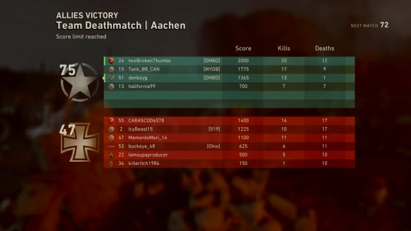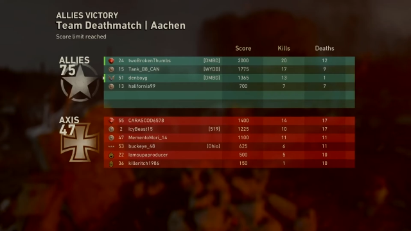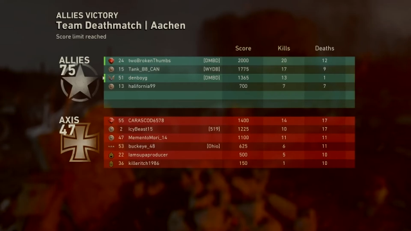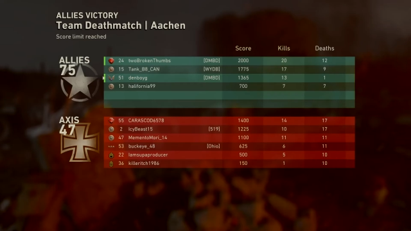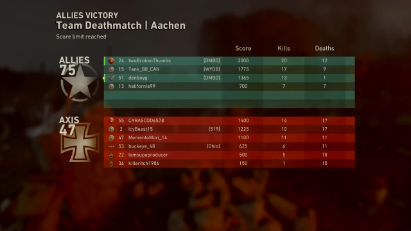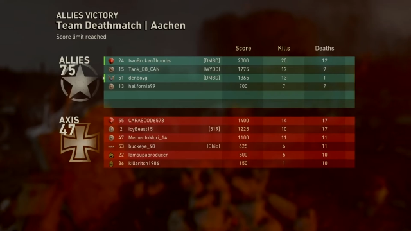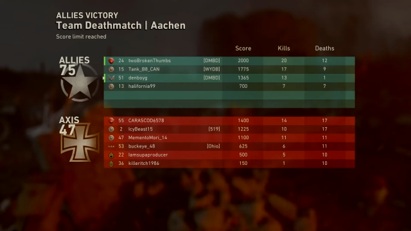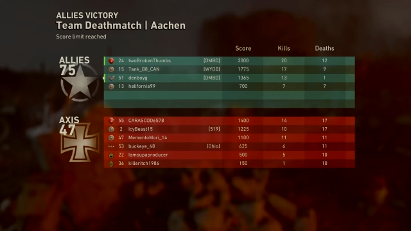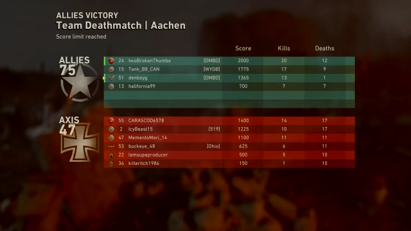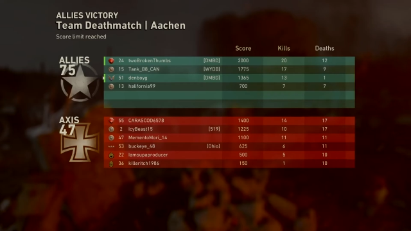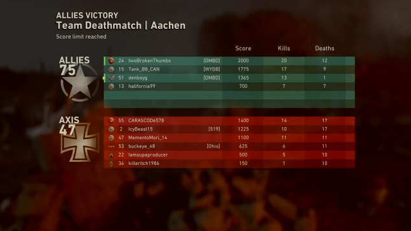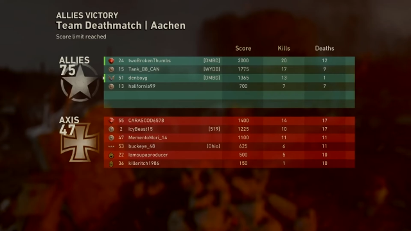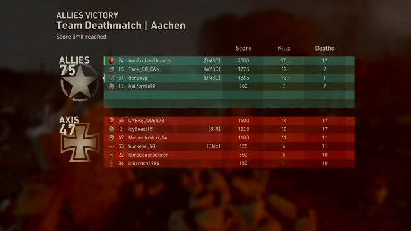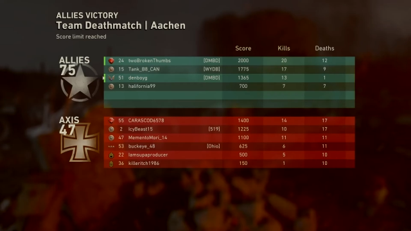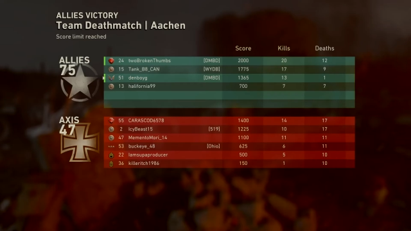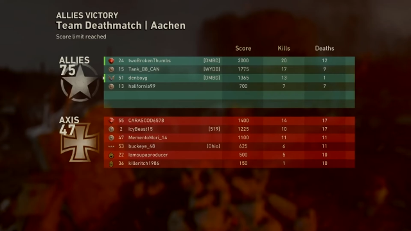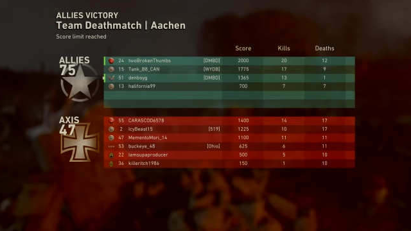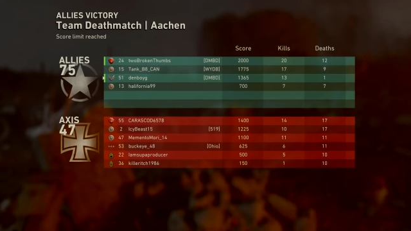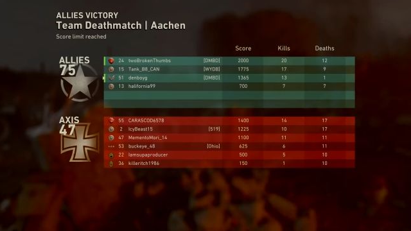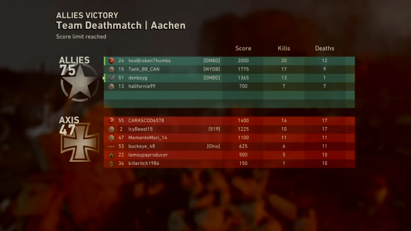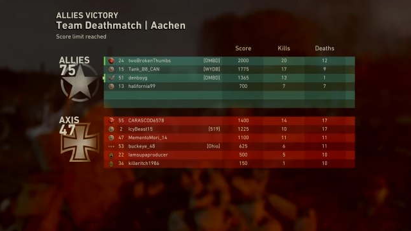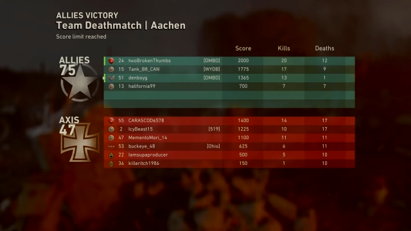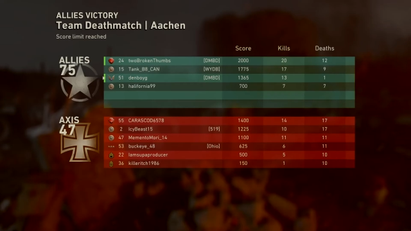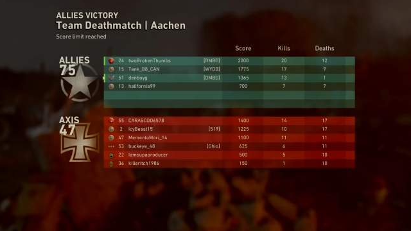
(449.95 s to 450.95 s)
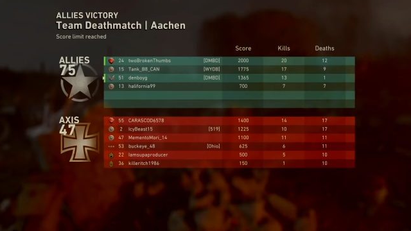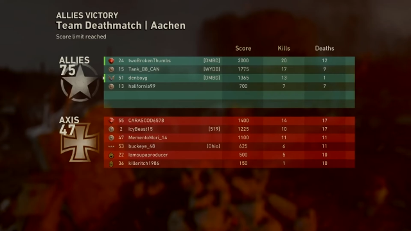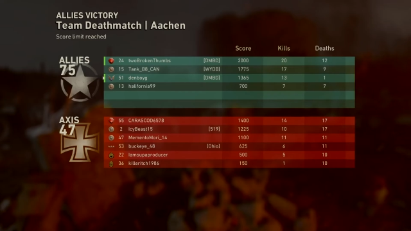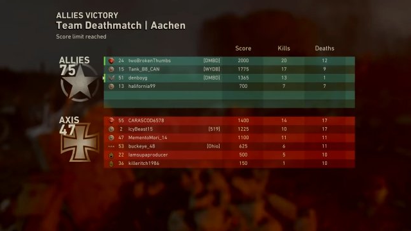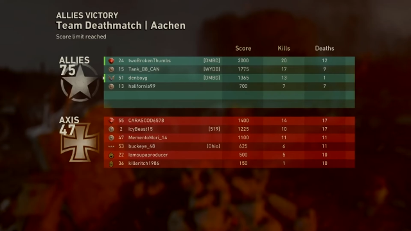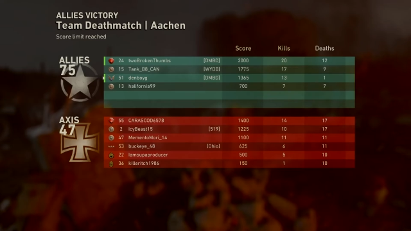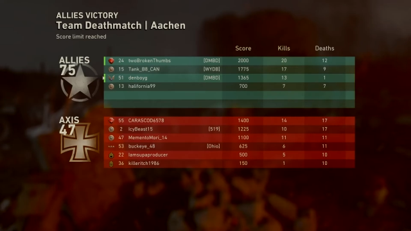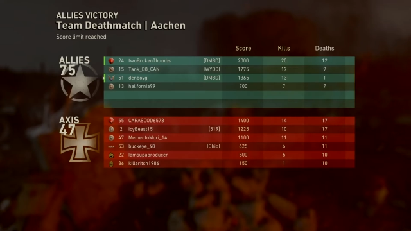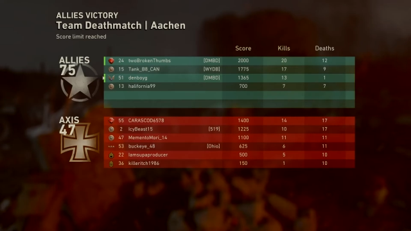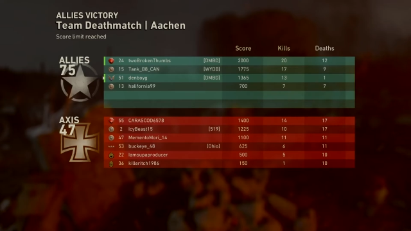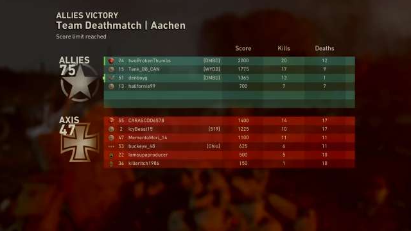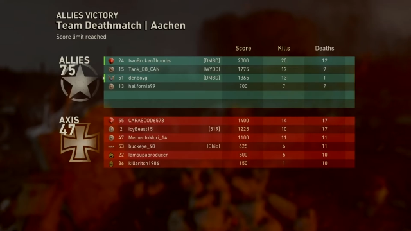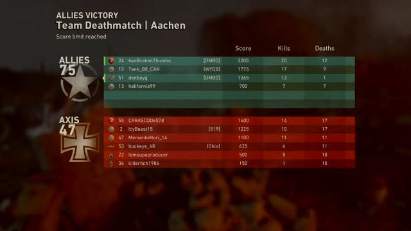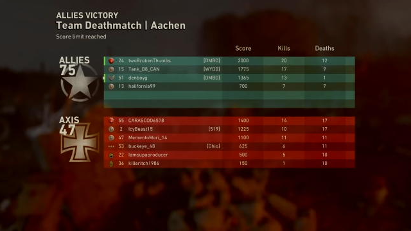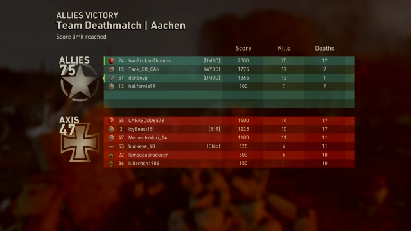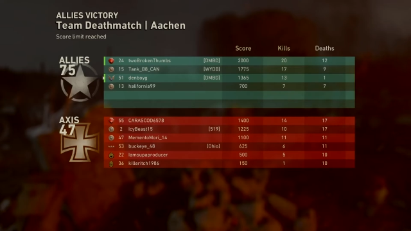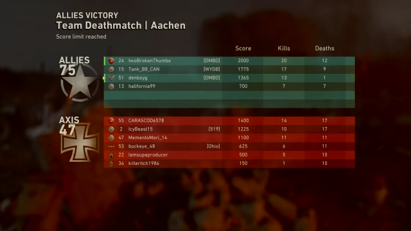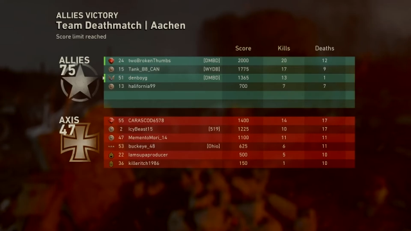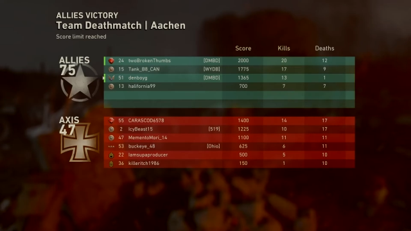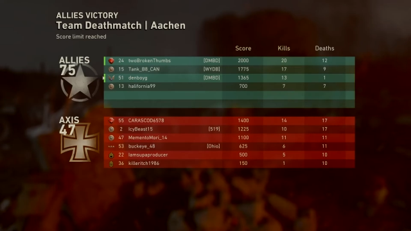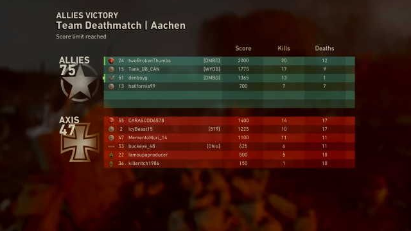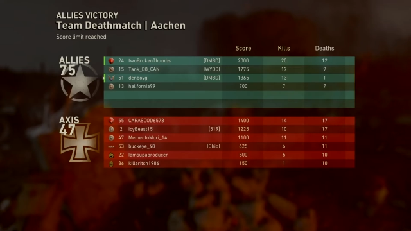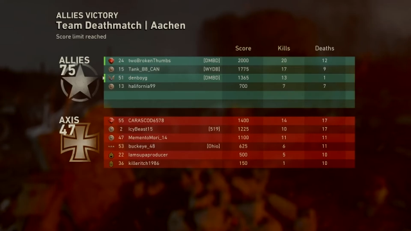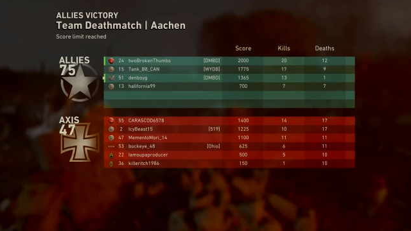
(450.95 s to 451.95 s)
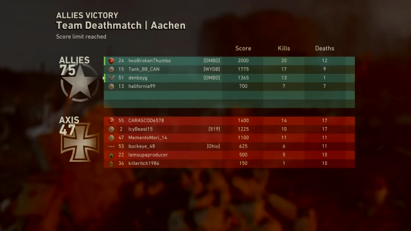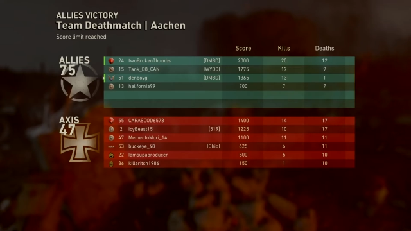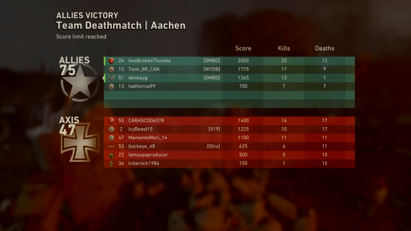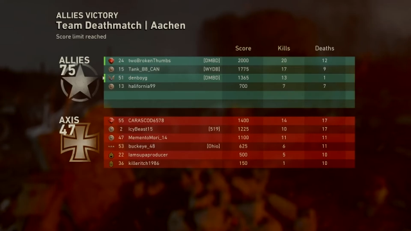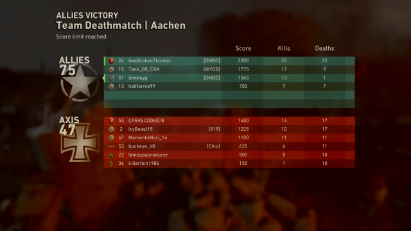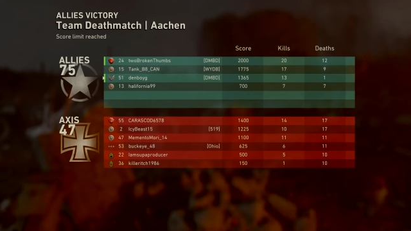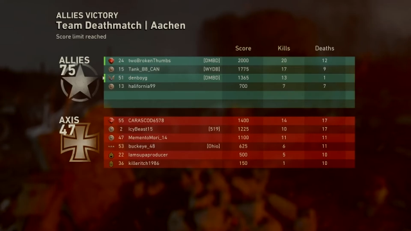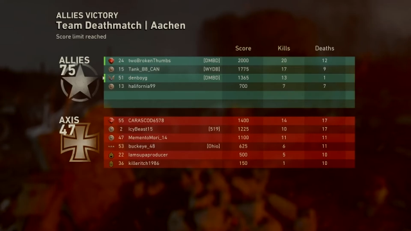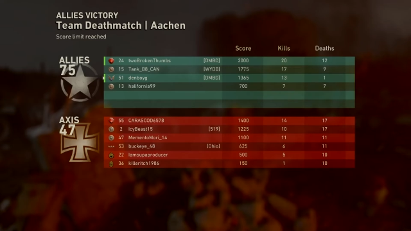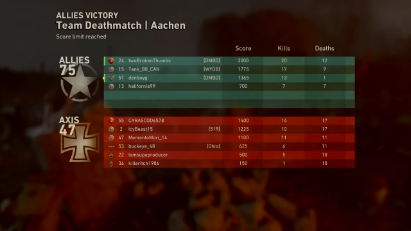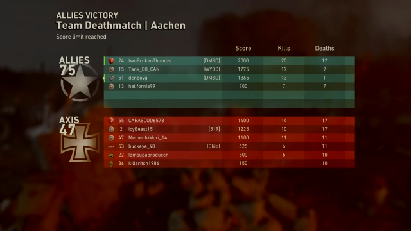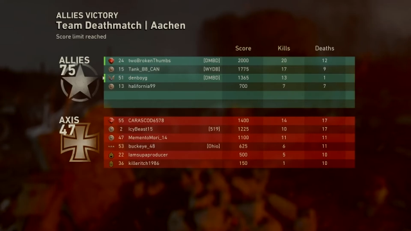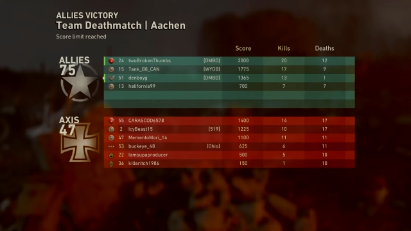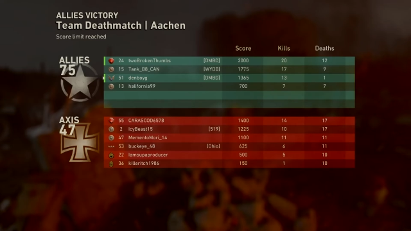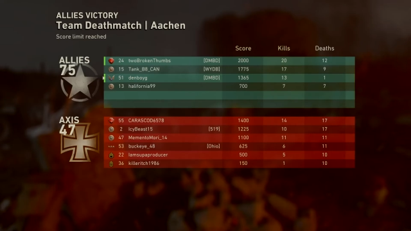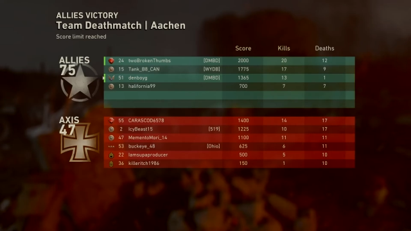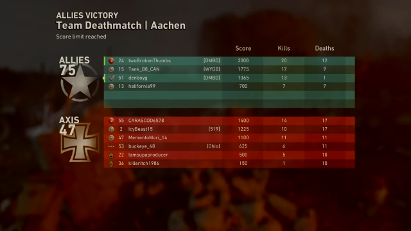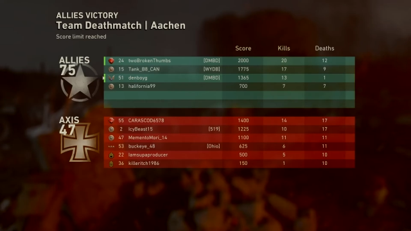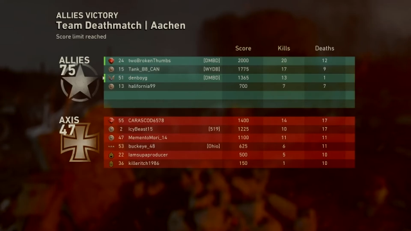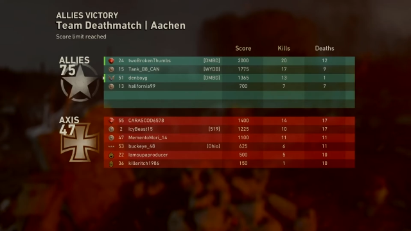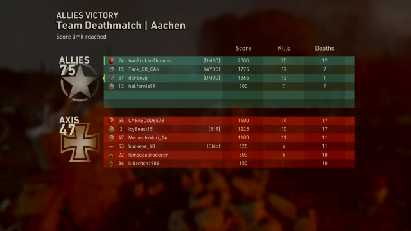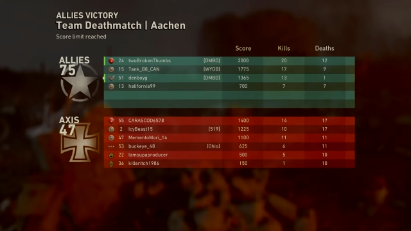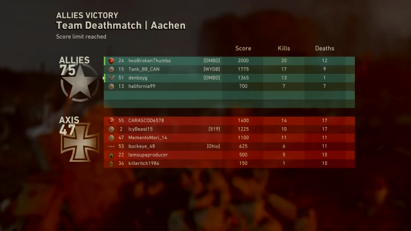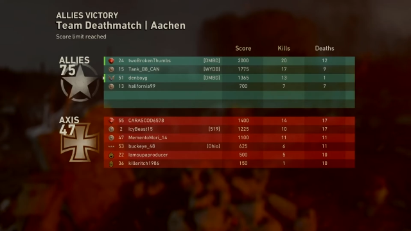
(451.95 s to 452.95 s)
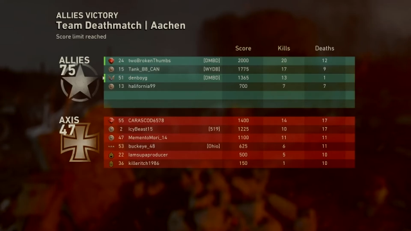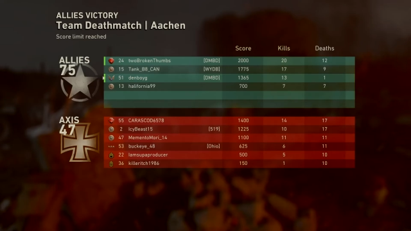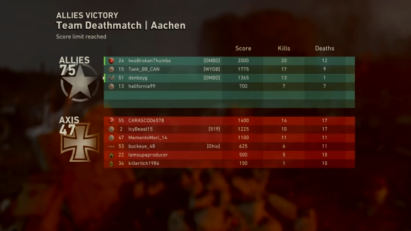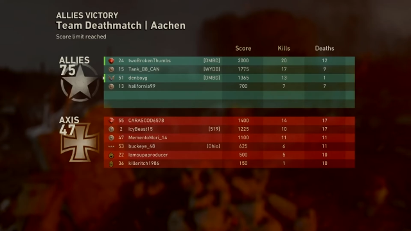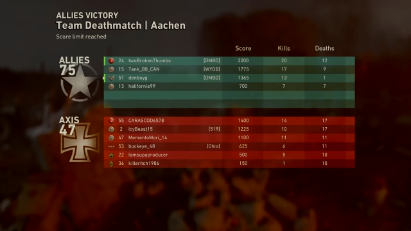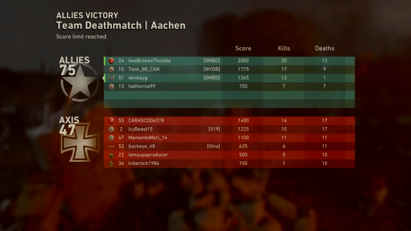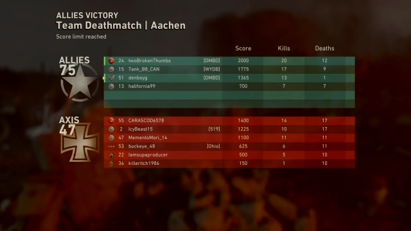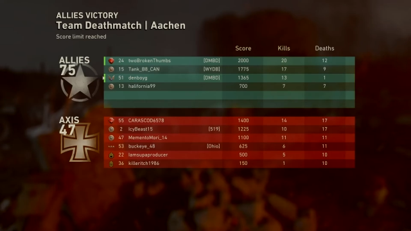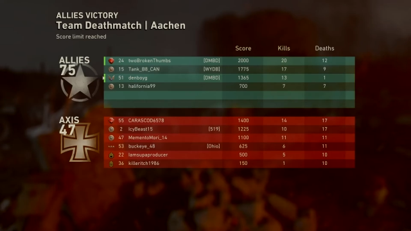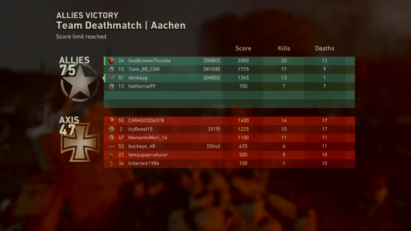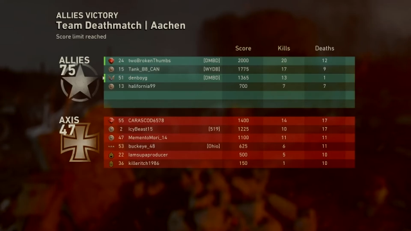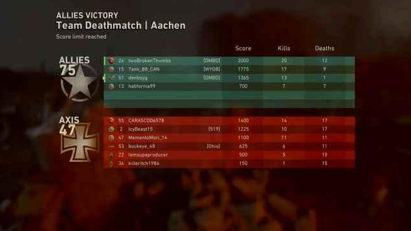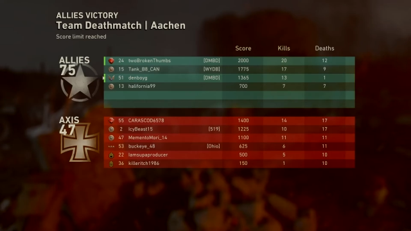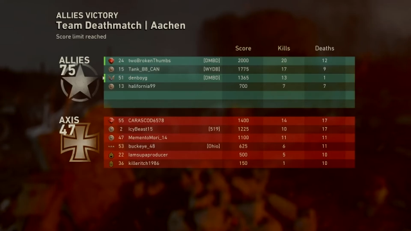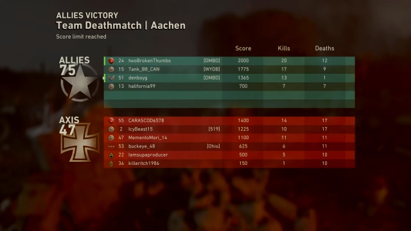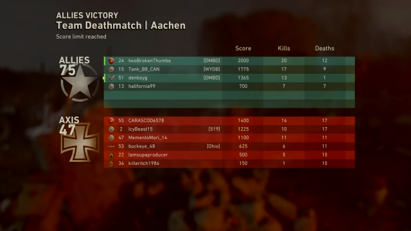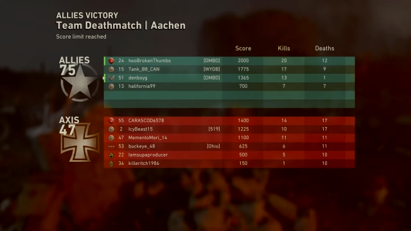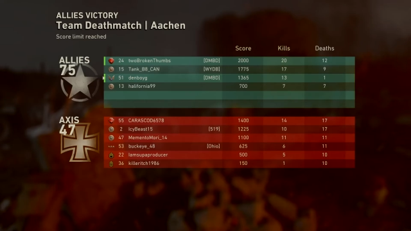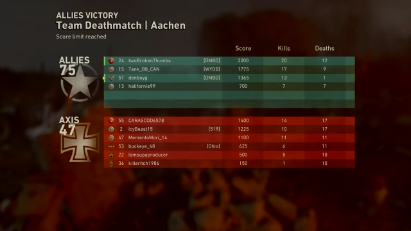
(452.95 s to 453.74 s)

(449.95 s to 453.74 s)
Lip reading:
[unreadable: no face in view]